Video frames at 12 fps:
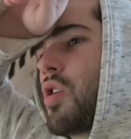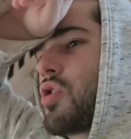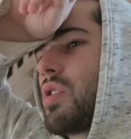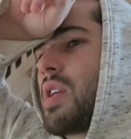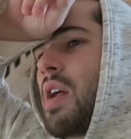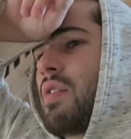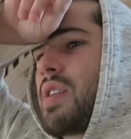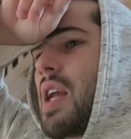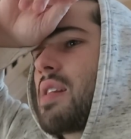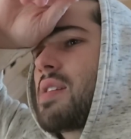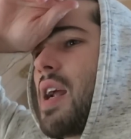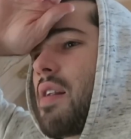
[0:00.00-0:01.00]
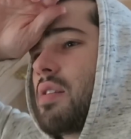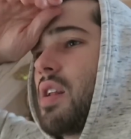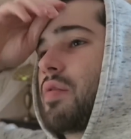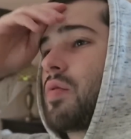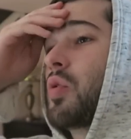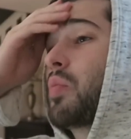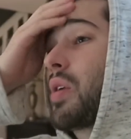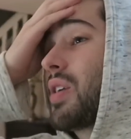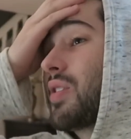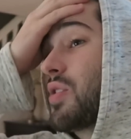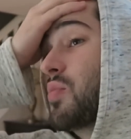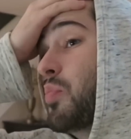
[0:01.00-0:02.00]
We usually never take this out of the living room
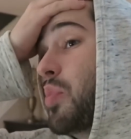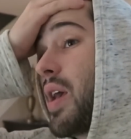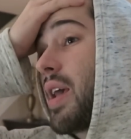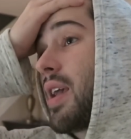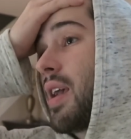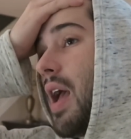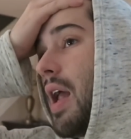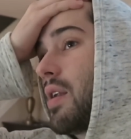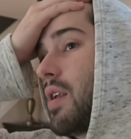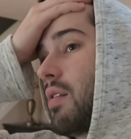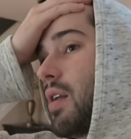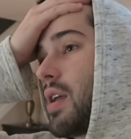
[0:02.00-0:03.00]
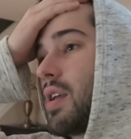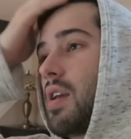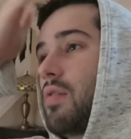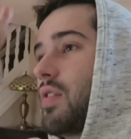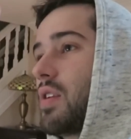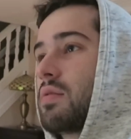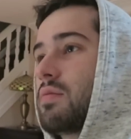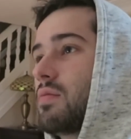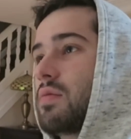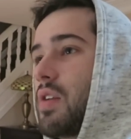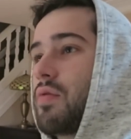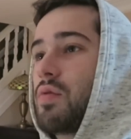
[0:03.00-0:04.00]
because it's big and, like, if
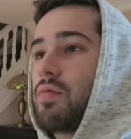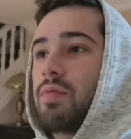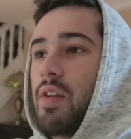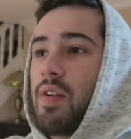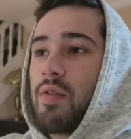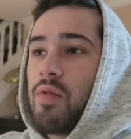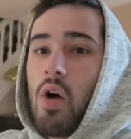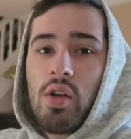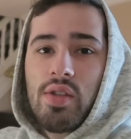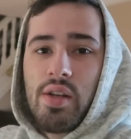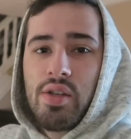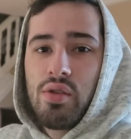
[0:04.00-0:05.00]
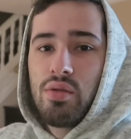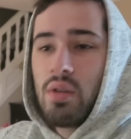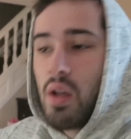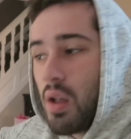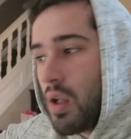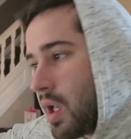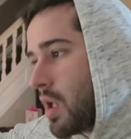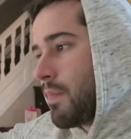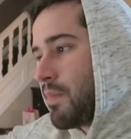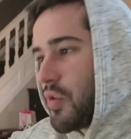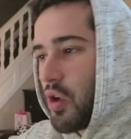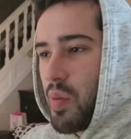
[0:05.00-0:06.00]
it falls on you,
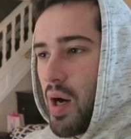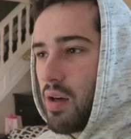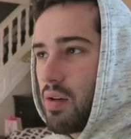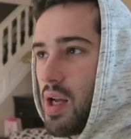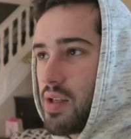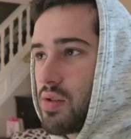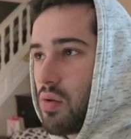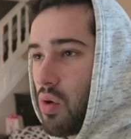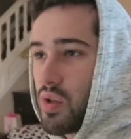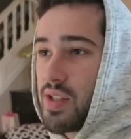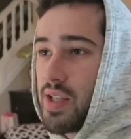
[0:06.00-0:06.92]
you're paralyzed or